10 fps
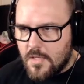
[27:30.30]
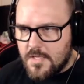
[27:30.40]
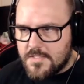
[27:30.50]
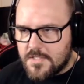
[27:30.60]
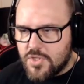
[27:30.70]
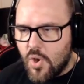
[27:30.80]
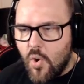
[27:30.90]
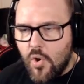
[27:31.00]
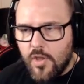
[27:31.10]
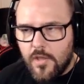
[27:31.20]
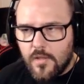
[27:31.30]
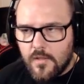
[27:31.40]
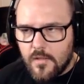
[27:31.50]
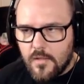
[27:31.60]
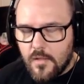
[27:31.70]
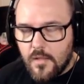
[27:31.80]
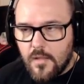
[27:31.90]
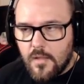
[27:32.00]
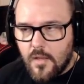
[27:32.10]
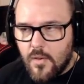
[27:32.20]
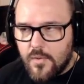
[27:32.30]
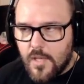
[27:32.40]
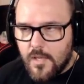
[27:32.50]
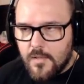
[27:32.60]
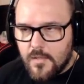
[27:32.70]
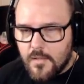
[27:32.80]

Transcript: It's a toy. Okay.